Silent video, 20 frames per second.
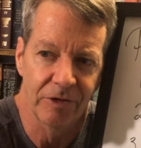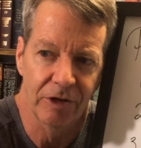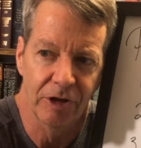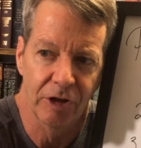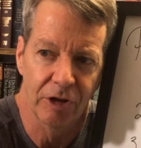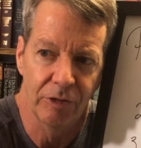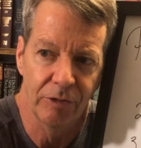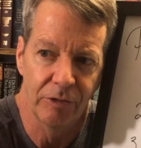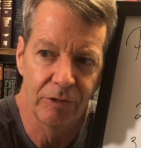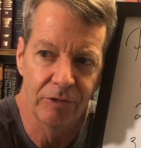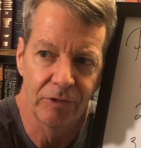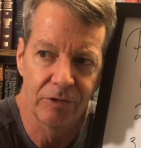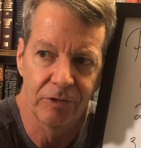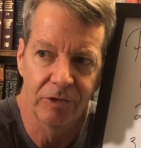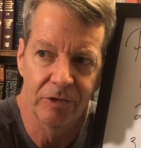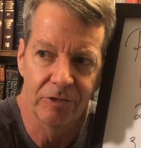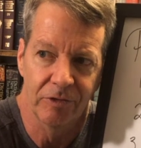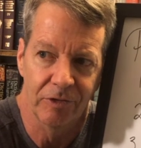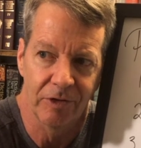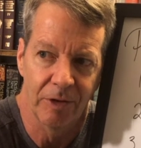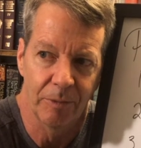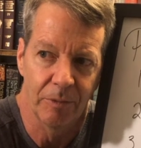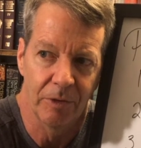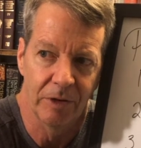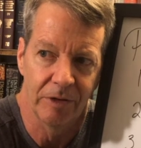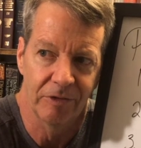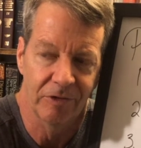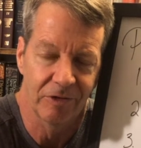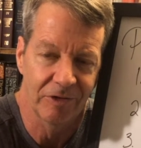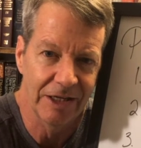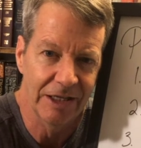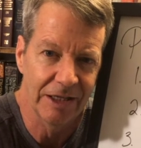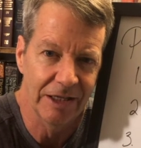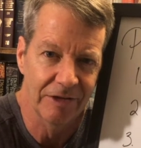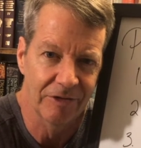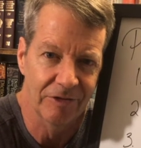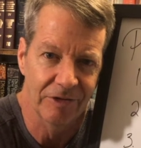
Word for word: clues to someone stealing